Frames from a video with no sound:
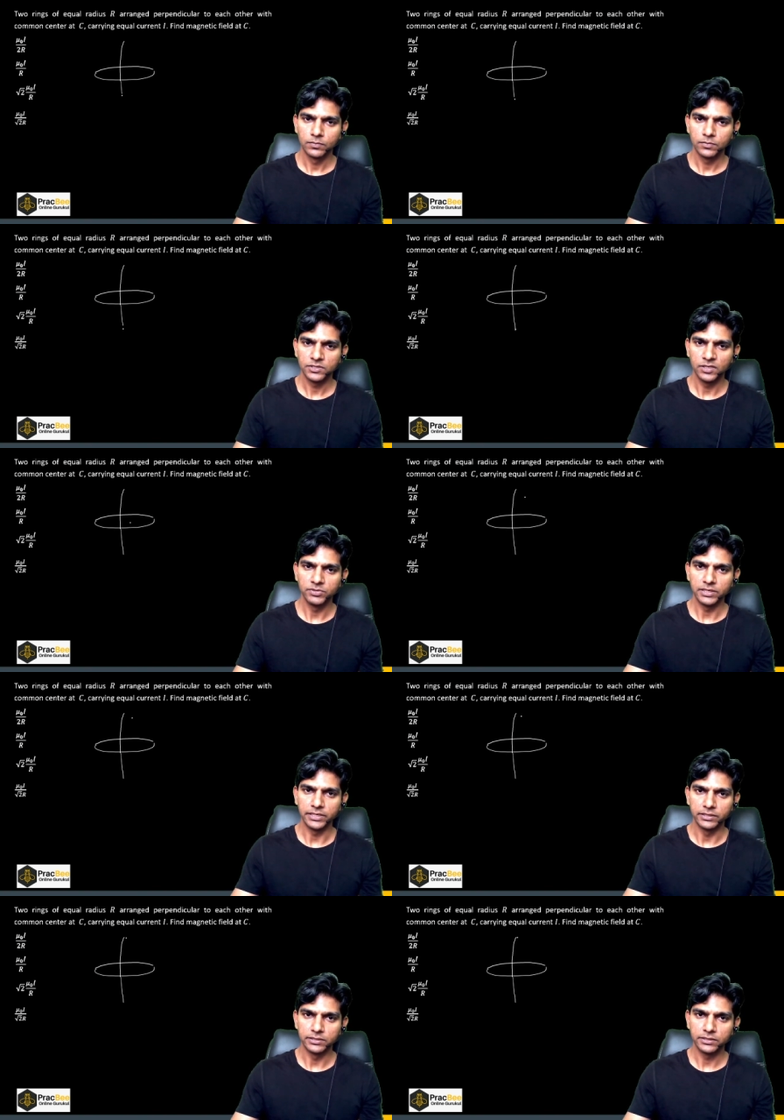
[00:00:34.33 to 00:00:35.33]
Something
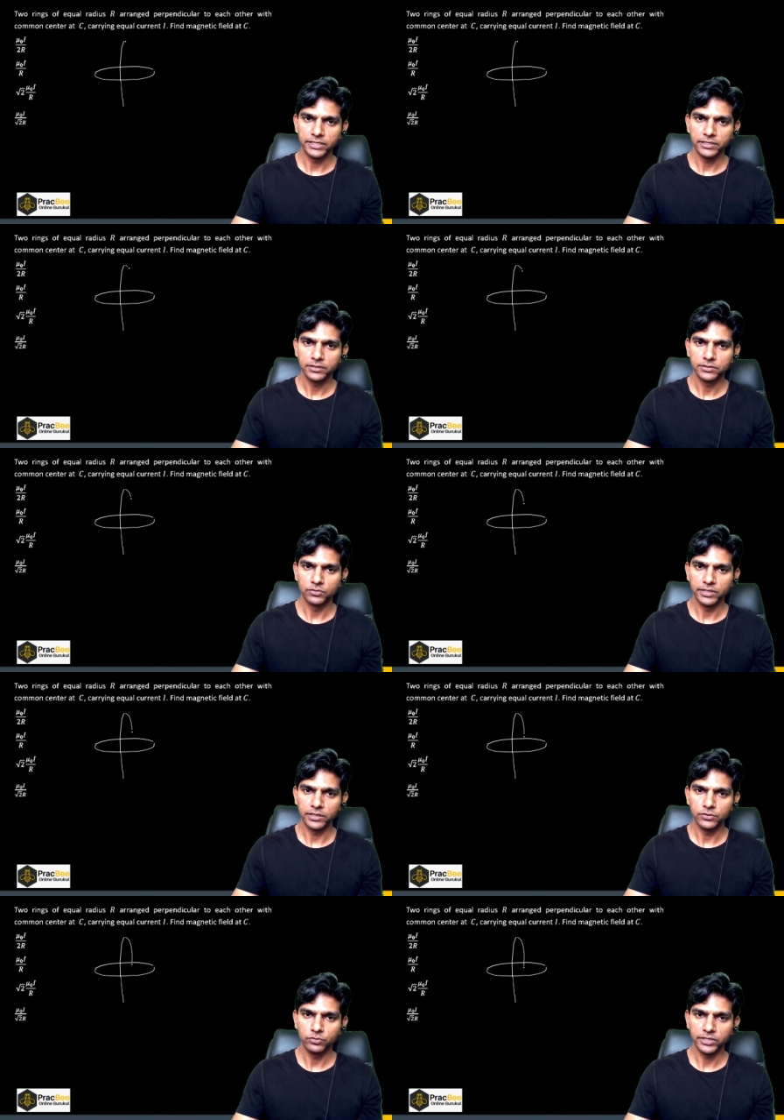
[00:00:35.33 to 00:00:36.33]
like this, right? So there are
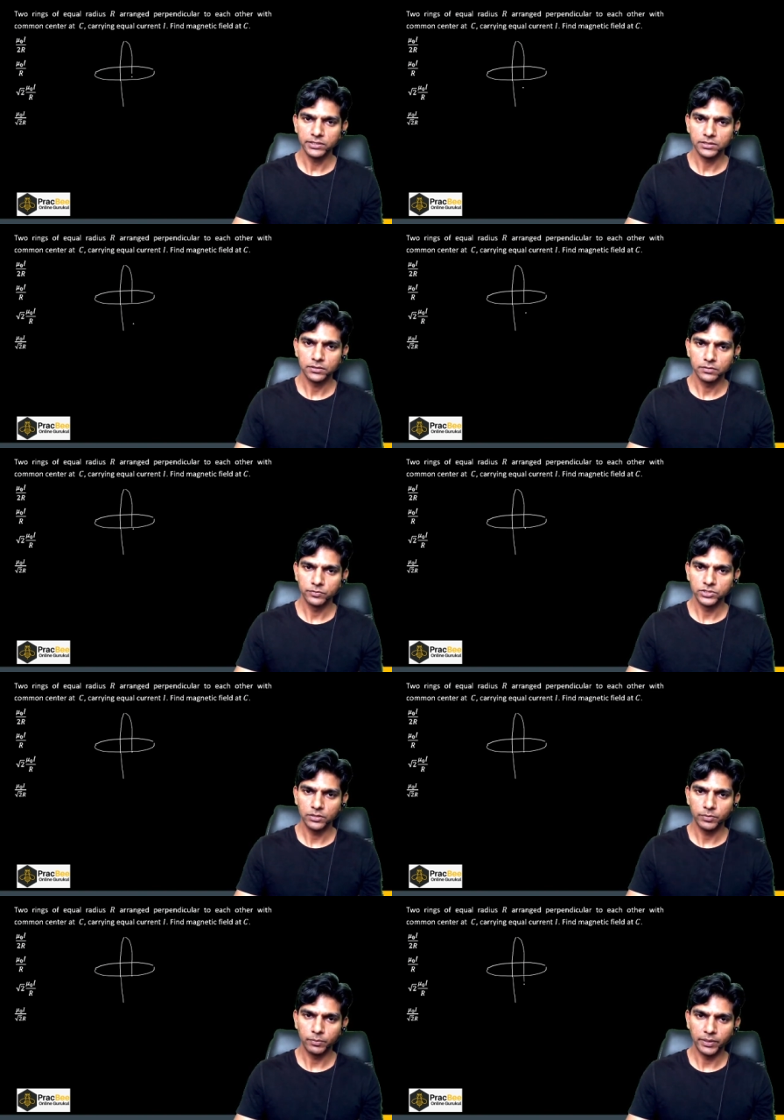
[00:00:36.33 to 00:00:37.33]
two rings which are
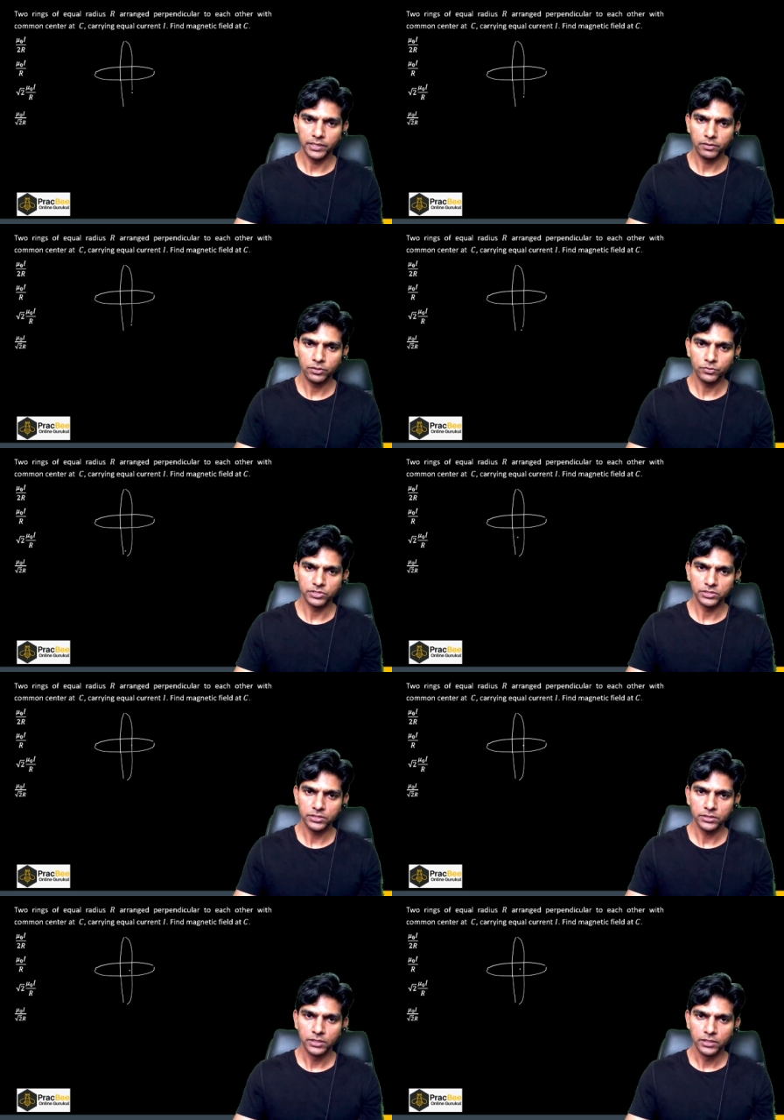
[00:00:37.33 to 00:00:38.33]
perpendicular to each
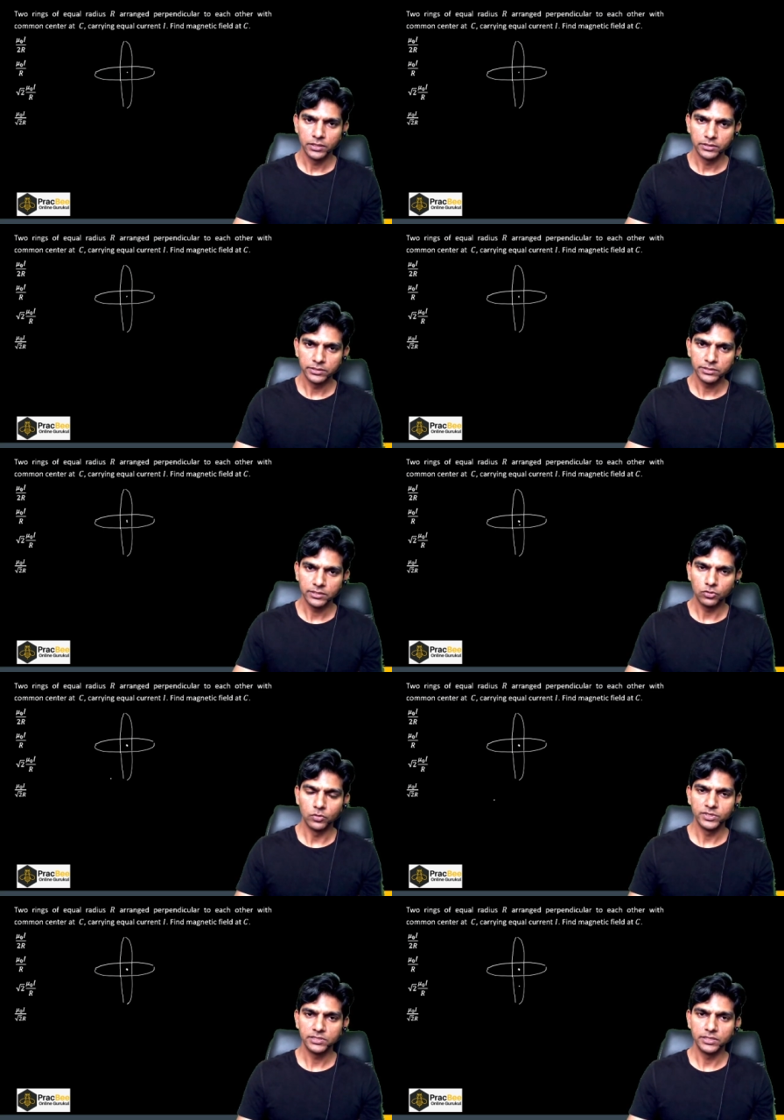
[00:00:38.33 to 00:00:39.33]
other. This is the
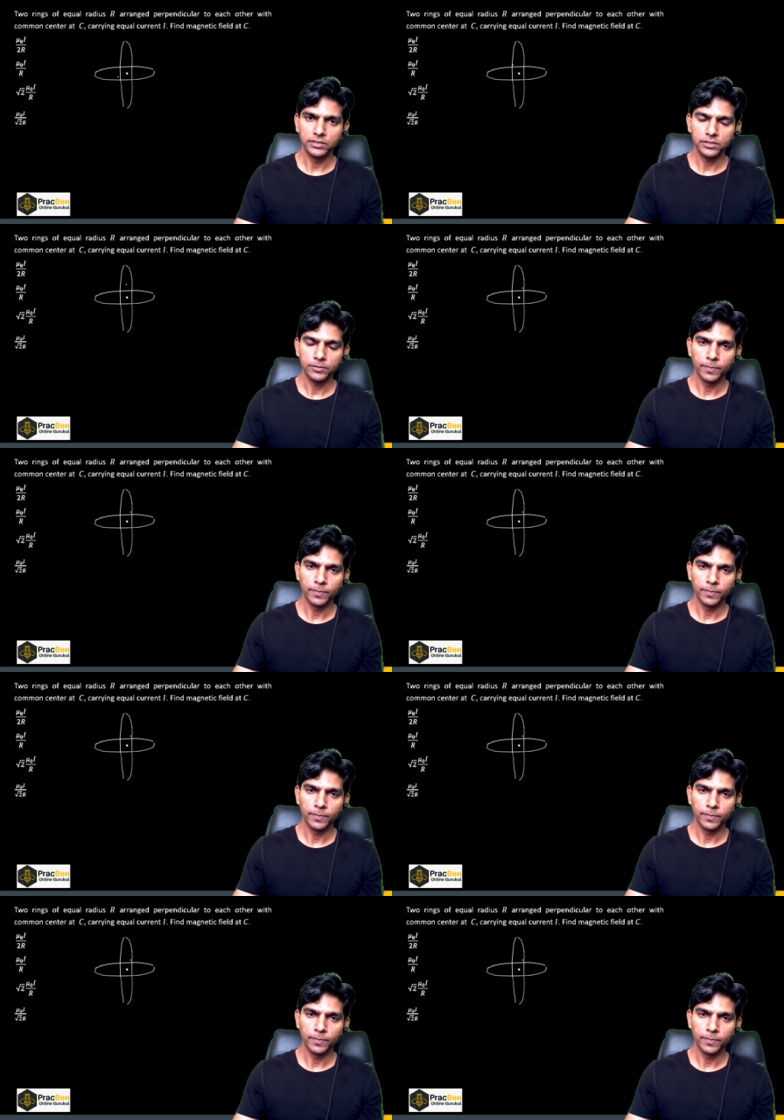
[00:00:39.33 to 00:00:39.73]
common center.